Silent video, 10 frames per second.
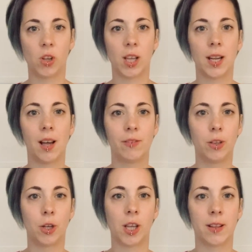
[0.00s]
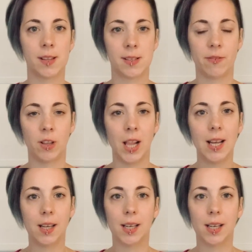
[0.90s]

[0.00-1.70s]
can have a look at this if you like.